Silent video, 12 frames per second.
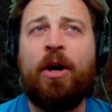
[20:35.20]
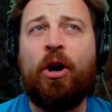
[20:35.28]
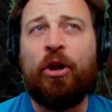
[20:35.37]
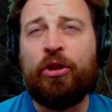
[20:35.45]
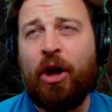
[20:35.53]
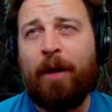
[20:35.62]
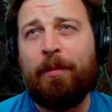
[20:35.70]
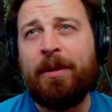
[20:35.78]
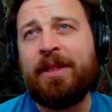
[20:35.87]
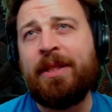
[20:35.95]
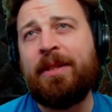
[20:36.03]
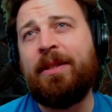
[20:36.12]
On
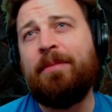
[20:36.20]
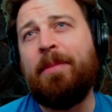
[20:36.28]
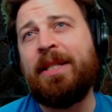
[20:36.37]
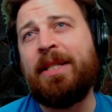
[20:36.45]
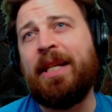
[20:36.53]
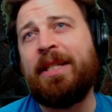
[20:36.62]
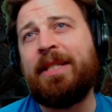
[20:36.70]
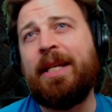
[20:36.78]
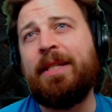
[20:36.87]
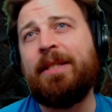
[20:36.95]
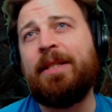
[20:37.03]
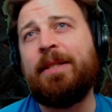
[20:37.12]
goblins, it makes less
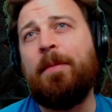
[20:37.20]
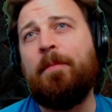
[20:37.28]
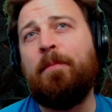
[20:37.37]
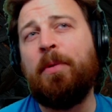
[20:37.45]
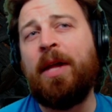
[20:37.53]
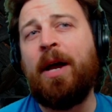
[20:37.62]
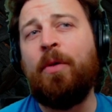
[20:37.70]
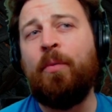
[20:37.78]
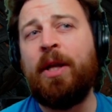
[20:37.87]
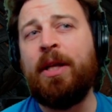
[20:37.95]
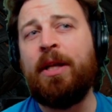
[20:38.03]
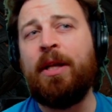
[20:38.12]
sense, but that
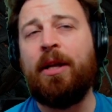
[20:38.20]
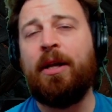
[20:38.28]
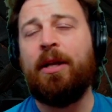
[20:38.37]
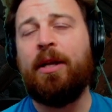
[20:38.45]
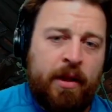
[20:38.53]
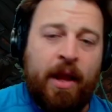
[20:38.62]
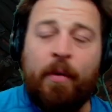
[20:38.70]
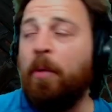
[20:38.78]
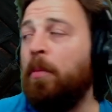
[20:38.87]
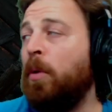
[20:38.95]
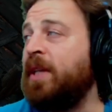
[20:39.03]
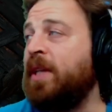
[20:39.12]
way
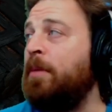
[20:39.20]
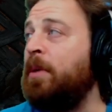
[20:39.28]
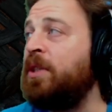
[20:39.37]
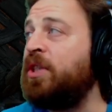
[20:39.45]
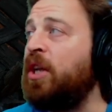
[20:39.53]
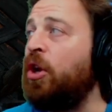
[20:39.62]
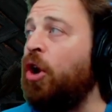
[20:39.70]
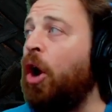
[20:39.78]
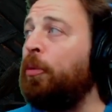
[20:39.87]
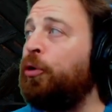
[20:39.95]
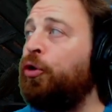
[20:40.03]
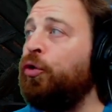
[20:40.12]
on most enemies, you get an
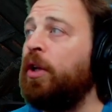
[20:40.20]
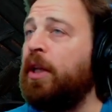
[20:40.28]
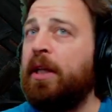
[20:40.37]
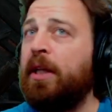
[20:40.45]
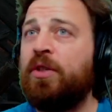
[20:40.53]
opportunity.